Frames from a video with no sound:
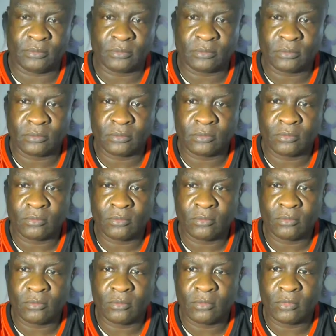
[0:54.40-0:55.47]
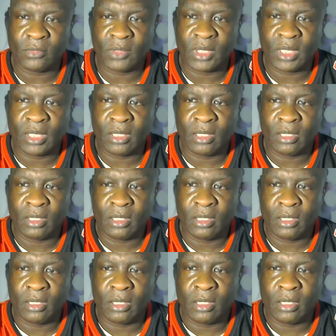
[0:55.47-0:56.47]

Nobody speaks.